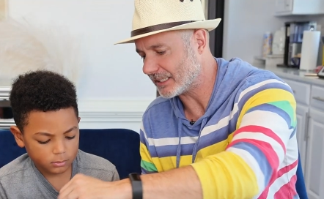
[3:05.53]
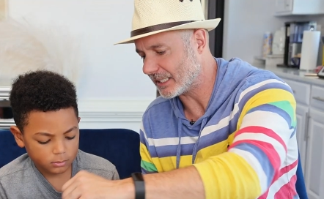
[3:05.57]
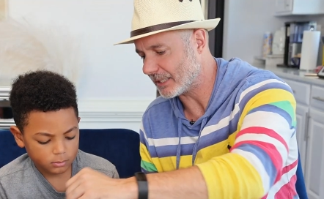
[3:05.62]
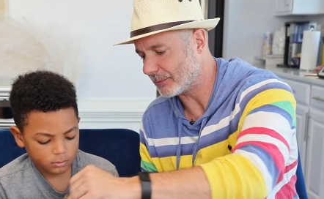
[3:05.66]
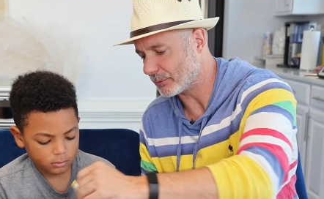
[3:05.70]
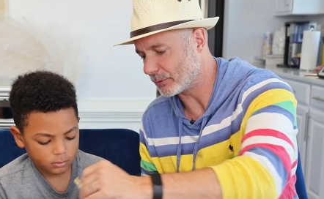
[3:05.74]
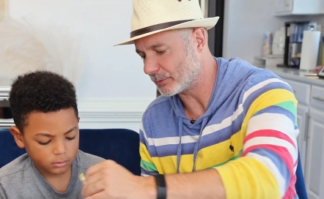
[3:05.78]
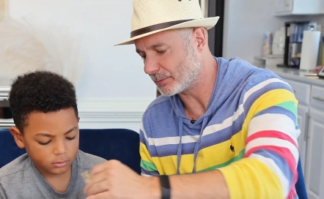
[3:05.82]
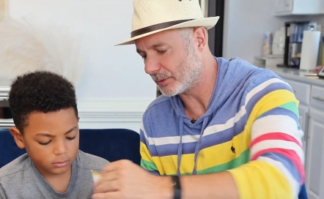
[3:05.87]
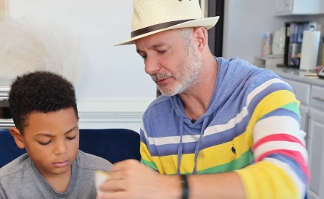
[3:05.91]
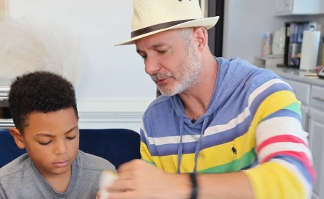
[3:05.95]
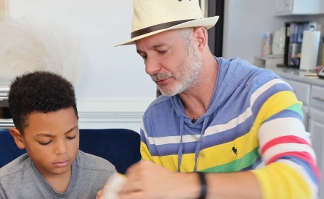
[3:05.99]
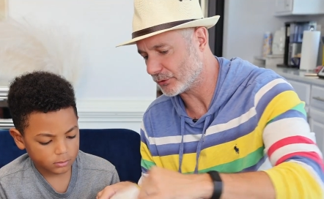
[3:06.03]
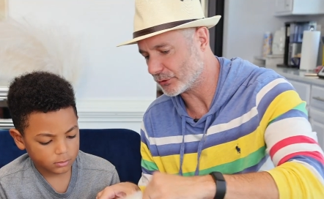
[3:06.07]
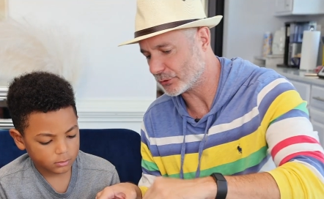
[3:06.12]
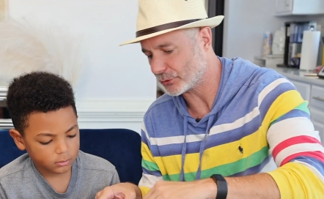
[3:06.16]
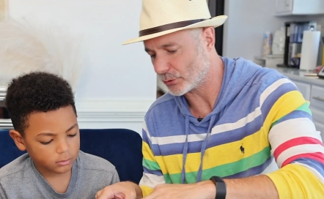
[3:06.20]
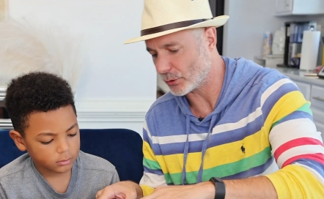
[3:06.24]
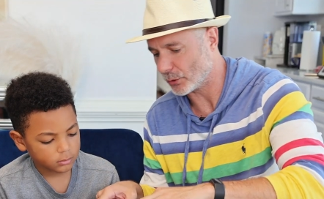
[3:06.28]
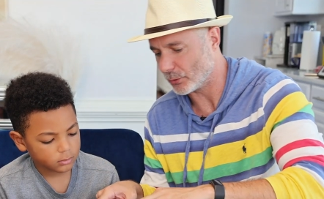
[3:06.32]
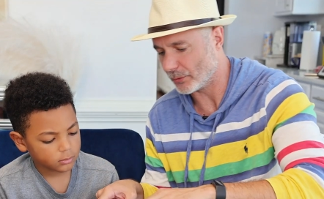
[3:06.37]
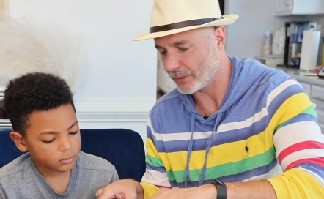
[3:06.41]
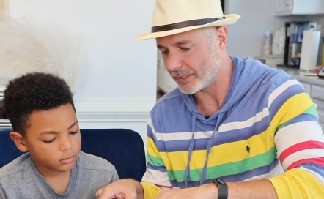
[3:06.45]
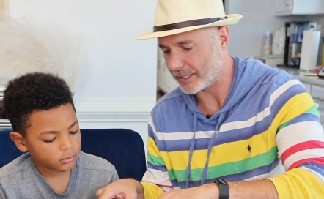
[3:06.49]
Speaker 1: step, we're supposed to
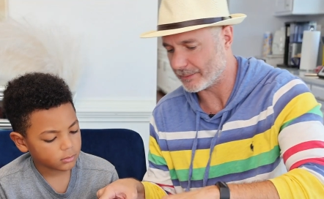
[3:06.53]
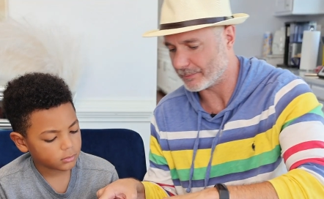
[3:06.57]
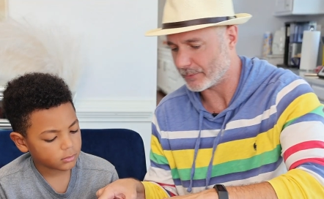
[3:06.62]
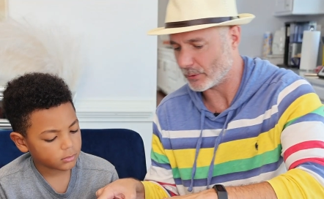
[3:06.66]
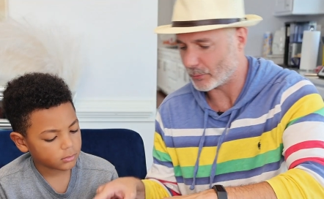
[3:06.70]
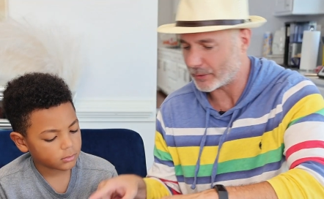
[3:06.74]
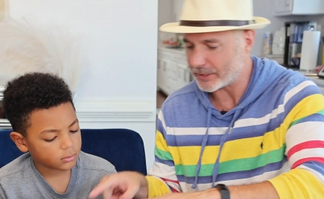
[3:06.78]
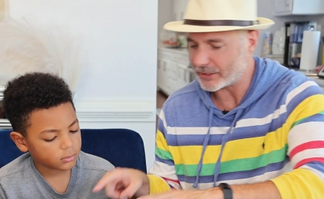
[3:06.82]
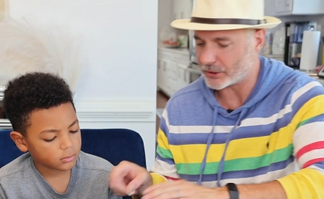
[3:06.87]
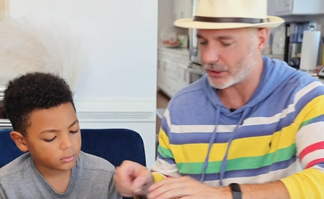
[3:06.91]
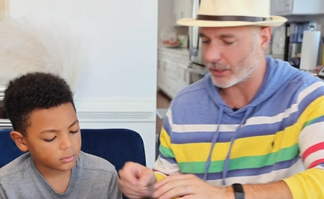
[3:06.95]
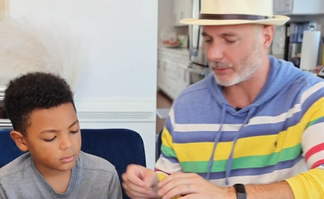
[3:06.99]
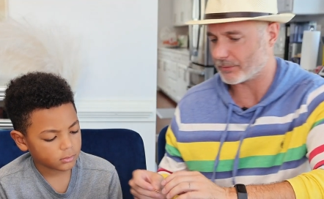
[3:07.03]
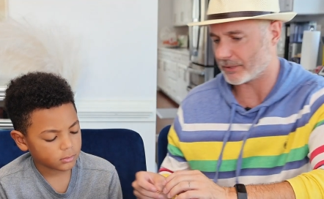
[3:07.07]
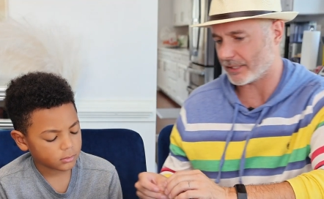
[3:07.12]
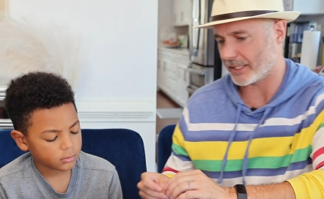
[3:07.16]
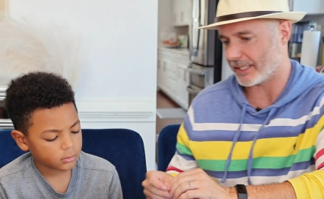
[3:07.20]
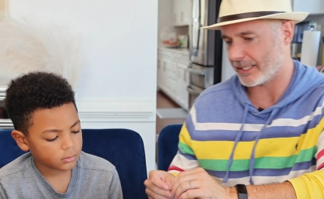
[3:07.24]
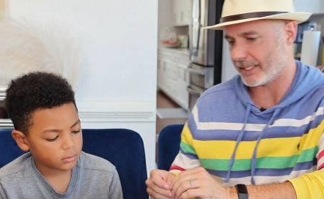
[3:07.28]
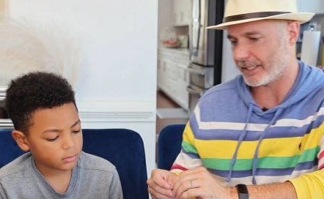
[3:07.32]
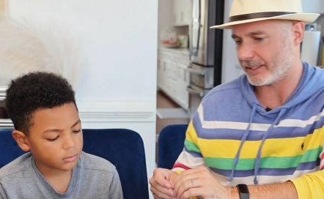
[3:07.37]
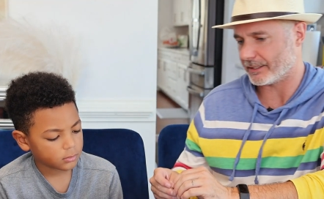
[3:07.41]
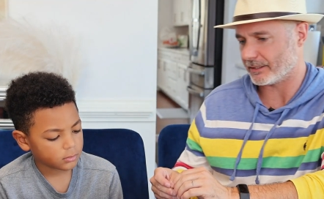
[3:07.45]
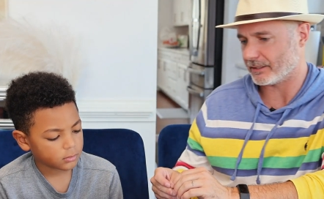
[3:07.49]
screw it in, but we jumped
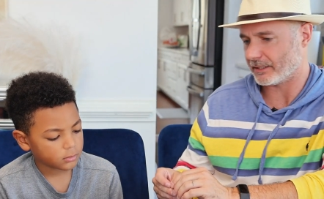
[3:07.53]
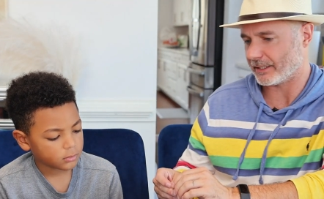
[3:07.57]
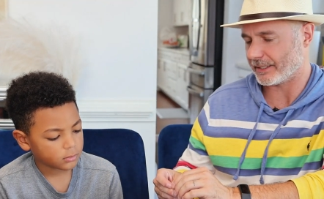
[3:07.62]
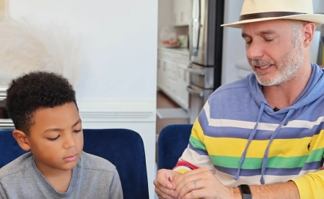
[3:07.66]
ahead.